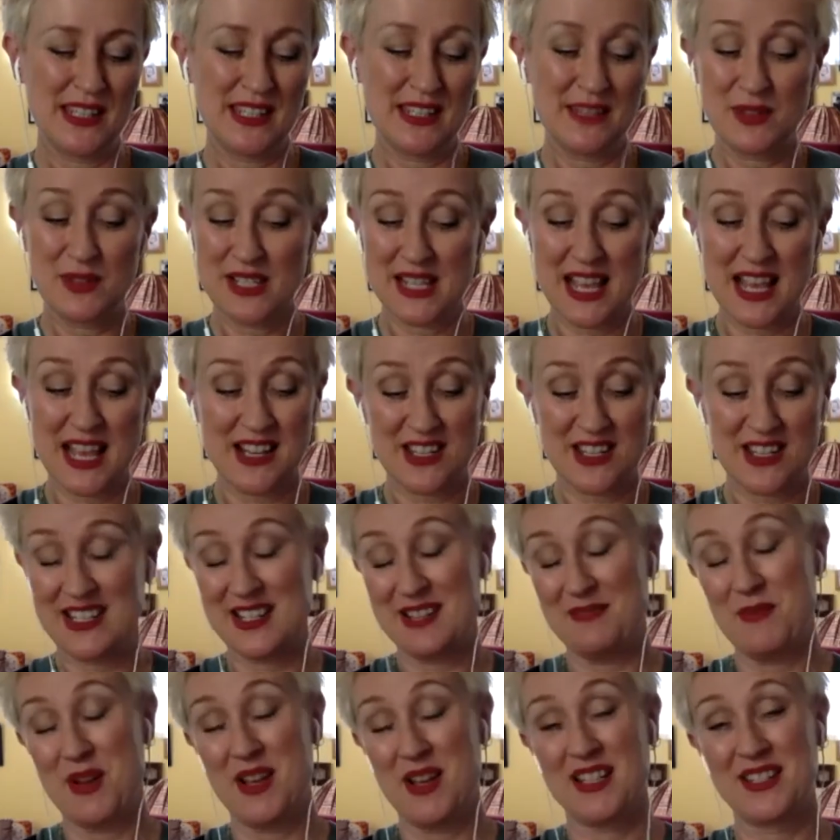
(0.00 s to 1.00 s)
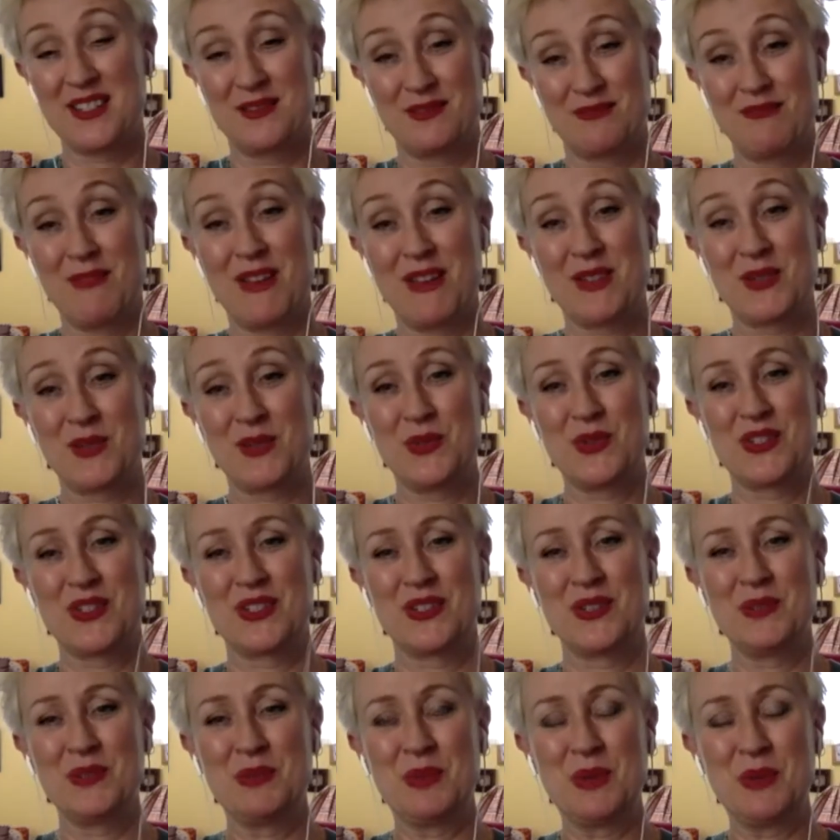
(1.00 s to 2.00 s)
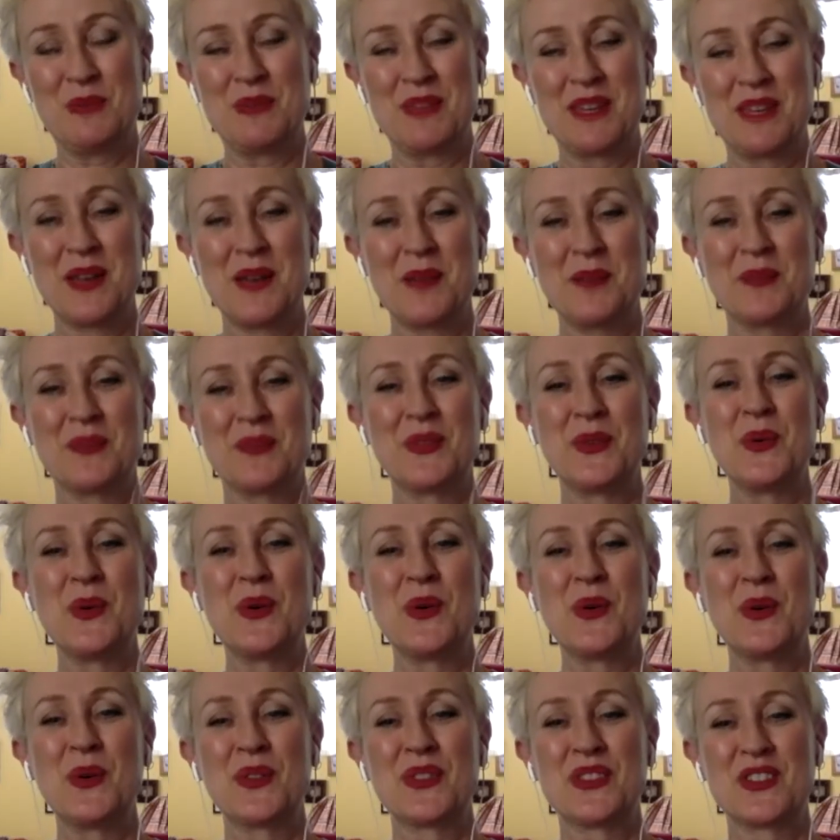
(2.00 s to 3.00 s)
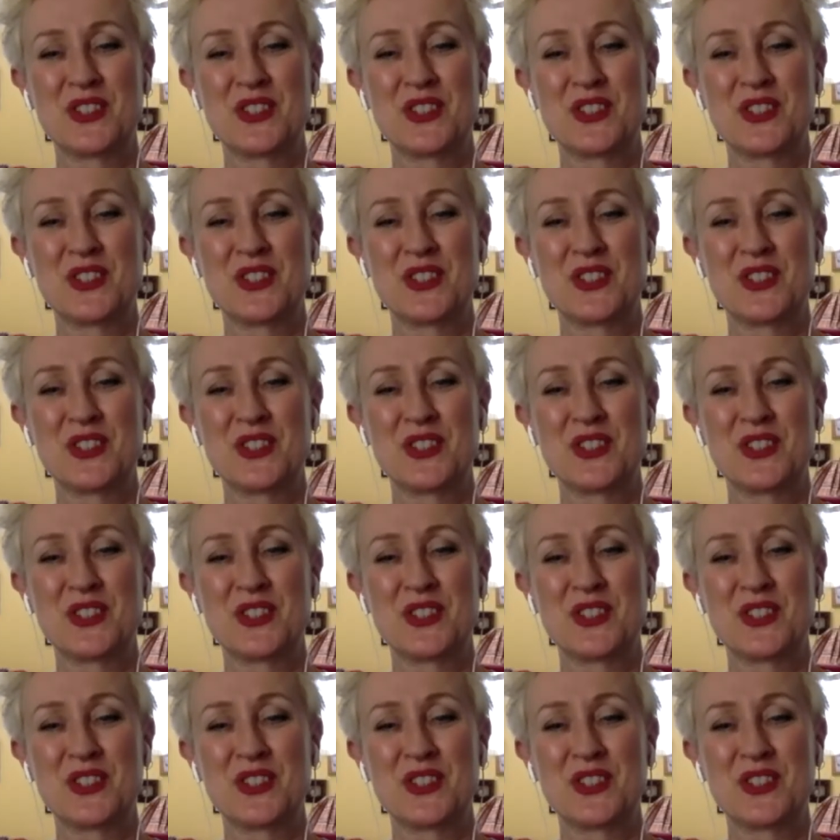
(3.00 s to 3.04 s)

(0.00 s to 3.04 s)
was actually my daughter who put me up for the show.